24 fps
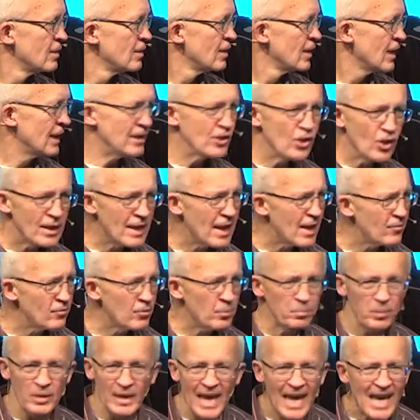And you ought to have a
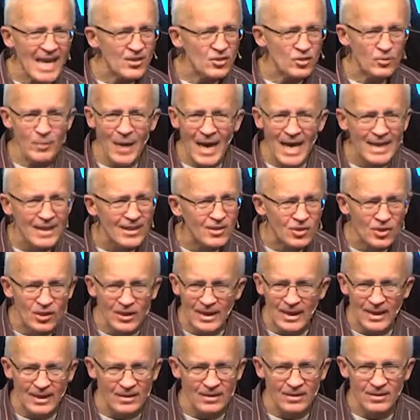blast managing
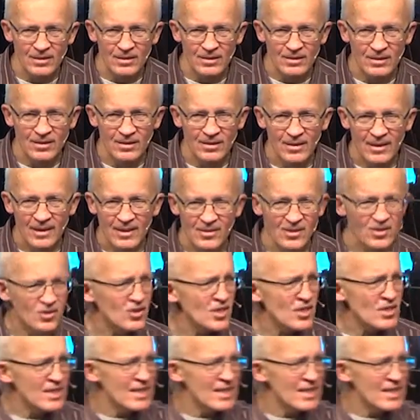it. This is